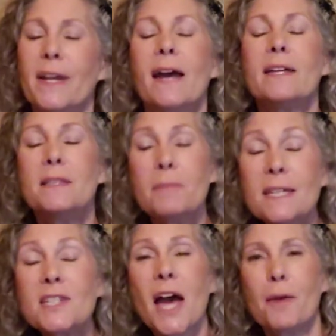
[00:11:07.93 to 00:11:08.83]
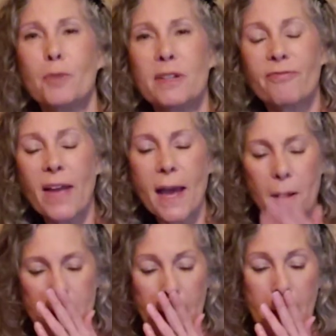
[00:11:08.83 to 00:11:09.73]
Now, in the meantime, we
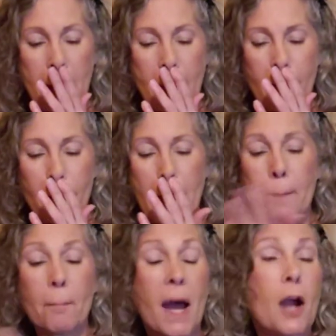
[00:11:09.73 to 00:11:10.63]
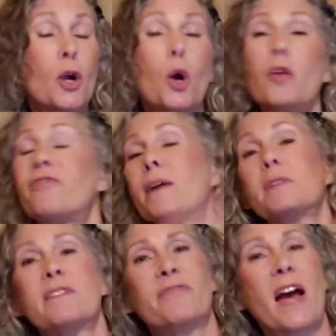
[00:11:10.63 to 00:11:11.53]
found that our whole
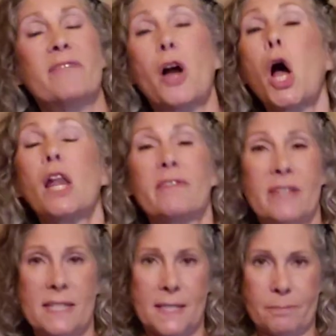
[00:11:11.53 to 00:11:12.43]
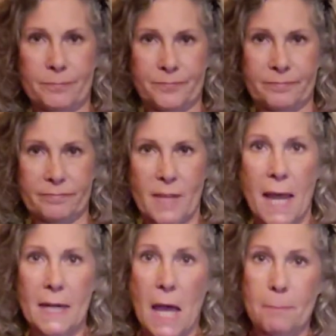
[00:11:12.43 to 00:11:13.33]
family of 5, all of us,
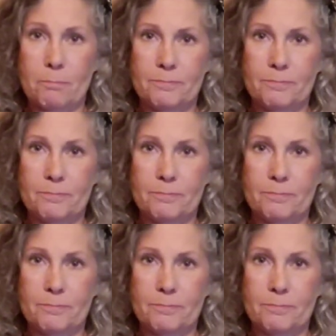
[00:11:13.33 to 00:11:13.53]
had Lyme.